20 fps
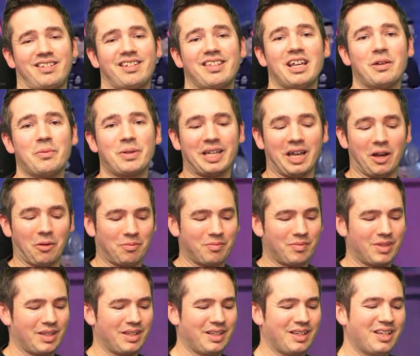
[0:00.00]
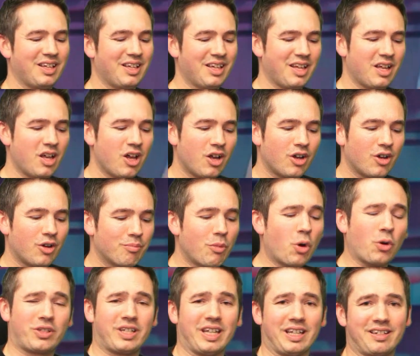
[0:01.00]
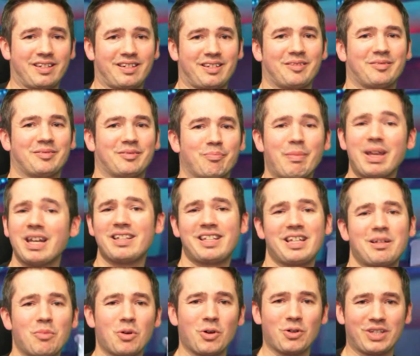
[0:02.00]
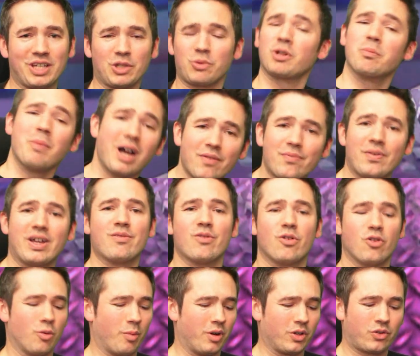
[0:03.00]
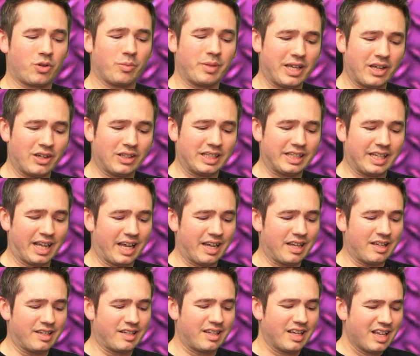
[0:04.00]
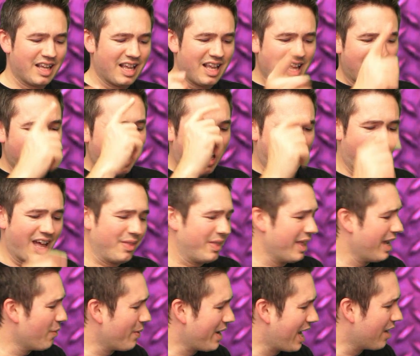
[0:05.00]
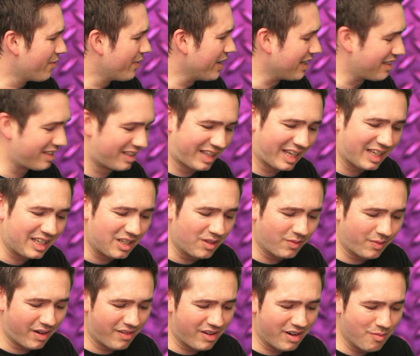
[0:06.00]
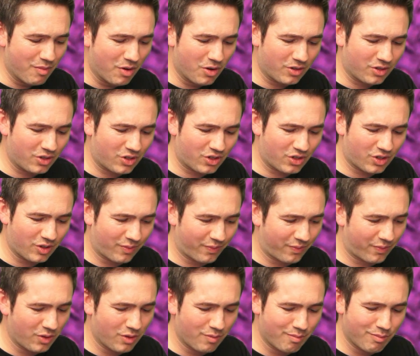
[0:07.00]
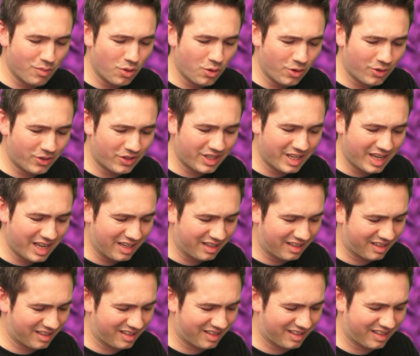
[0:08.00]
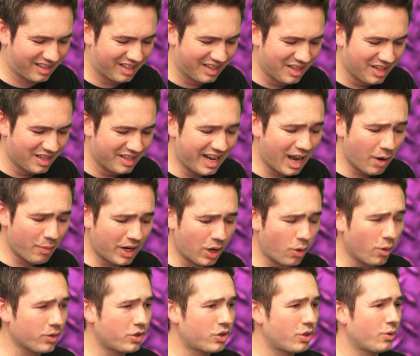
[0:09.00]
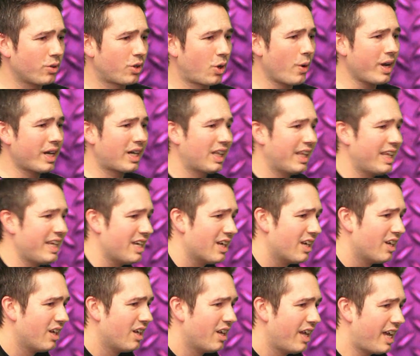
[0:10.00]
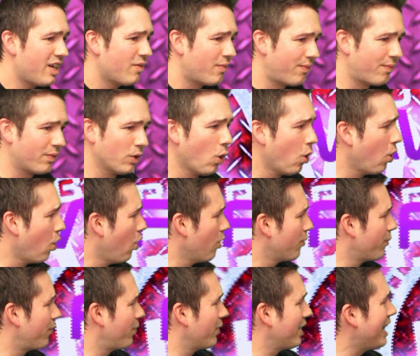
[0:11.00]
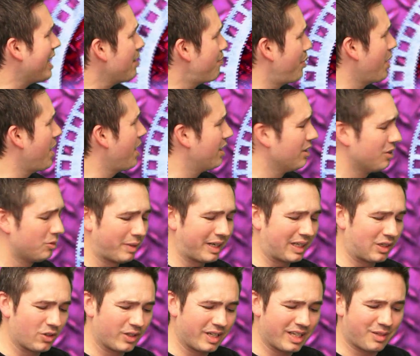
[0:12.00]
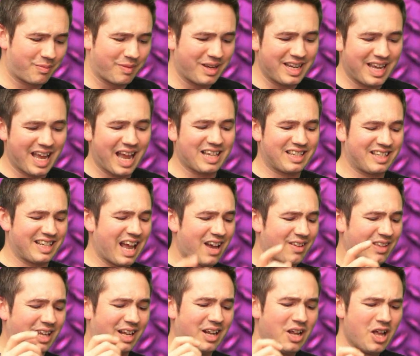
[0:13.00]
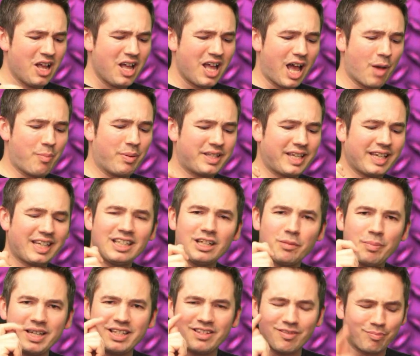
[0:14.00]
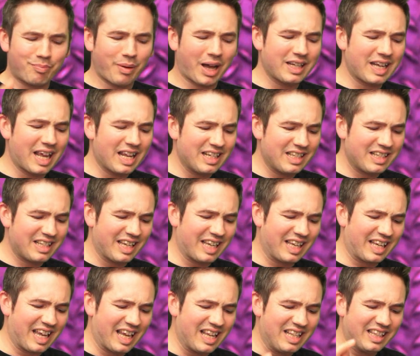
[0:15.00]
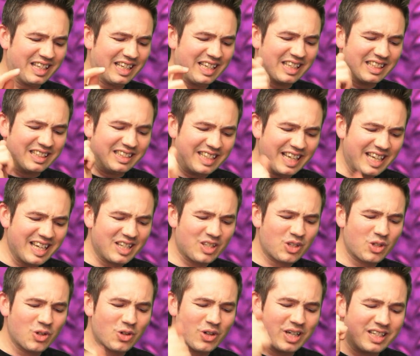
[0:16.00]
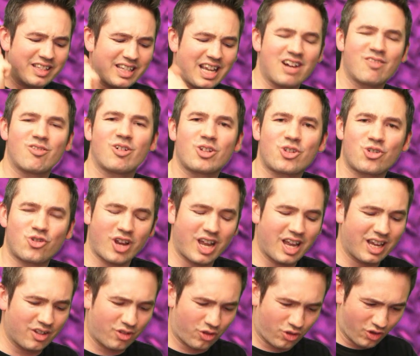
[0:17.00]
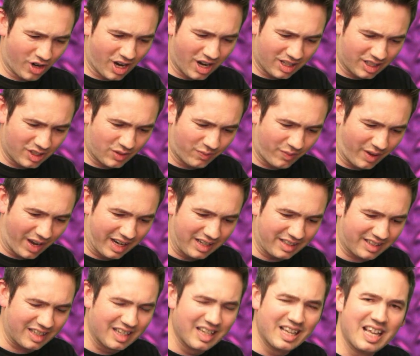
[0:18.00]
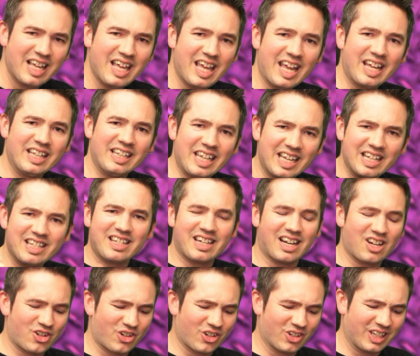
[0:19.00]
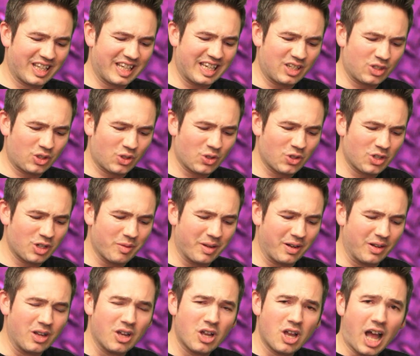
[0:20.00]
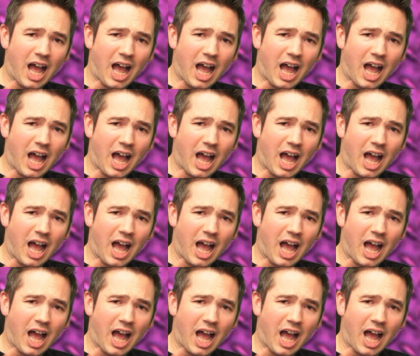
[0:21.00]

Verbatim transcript: So there we go. Mortis, Menacing Mortis, one of my favourite robots from the early days. Uh, there we have it. Thank you very much for Mortis. Now we go on to a quickly a floor flipper. Oh my goodness me, yes, now that a particular piece of bad editing in the Diotoir and Terror Australis fight in the International League tournament.